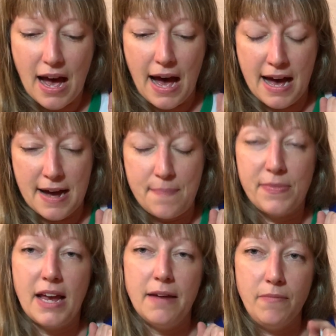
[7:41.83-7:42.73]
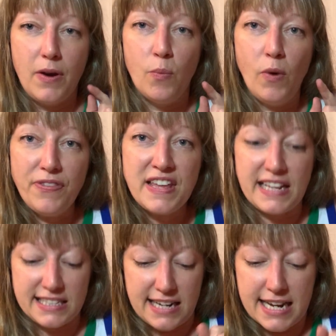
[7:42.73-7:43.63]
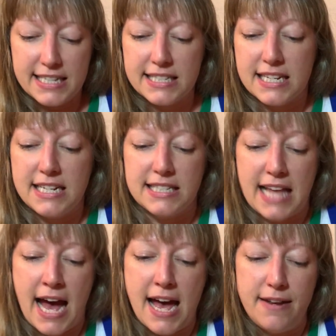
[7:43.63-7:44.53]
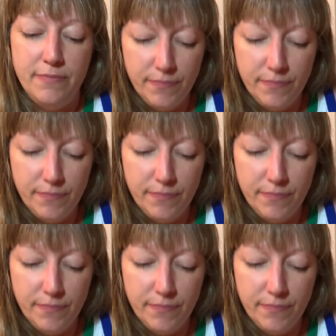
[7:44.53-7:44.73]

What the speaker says: And one thing that's nice is that